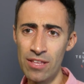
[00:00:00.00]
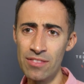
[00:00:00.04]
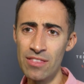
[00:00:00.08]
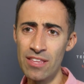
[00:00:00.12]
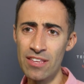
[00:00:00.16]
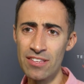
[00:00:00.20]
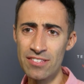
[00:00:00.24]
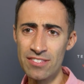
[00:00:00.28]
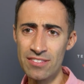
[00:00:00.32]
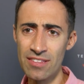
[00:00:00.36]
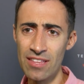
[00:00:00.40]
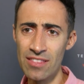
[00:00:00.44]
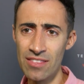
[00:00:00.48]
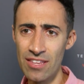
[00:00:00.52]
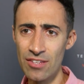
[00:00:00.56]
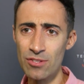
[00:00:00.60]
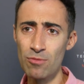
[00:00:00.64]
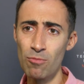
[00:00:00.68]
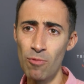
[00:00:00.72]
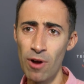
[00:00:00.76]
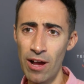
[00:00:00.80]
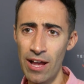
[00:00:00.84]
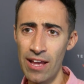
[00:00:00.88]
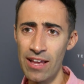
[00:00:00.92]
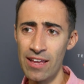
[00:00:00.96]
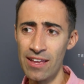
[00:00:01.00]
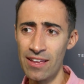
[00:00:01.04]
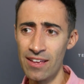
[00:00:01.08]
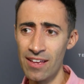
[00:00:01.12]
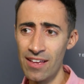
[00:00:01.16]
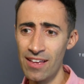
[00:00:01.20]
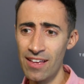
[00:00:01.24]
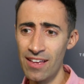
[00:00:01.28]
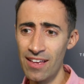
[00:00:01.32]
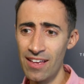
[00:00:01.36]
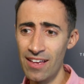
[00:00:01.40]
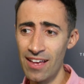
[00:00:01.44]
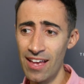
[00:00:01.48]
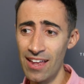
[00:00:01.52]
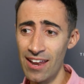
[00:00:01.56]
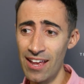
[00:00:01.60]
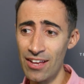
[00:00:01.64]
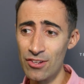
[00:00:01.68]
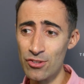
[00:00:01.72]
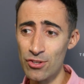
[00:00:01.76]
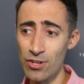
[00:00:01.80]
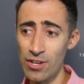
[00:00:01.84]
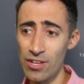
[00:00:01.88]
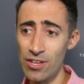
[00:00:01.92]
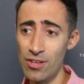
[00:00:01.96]
in this way. And
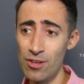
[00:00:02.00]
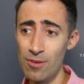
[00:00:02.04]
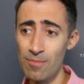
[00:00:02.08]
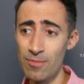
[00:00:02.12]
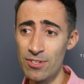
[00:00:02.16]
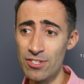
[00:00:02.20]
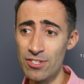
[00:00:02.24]
actually humor